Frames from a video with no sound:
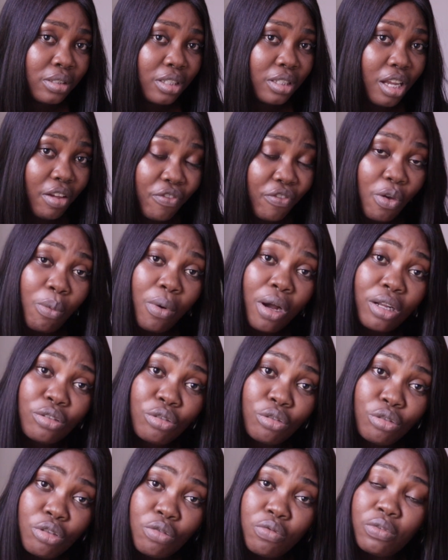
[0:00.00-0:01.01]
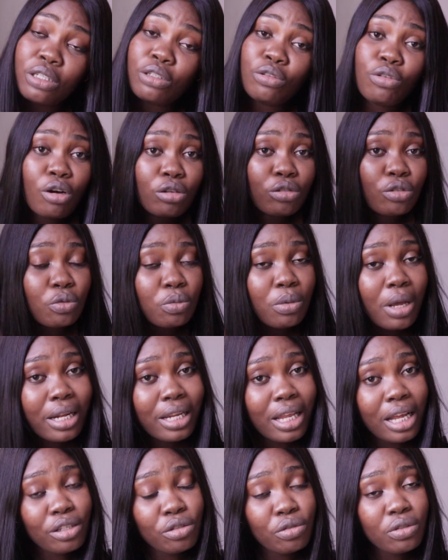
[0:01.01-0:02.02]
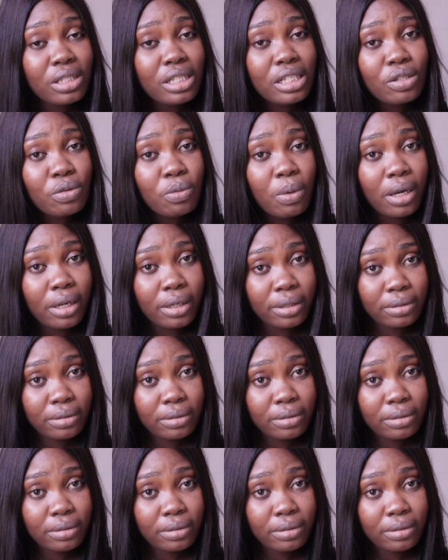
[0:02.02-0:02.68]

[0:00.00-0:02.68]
If you want to do it, go to where they are doing it well.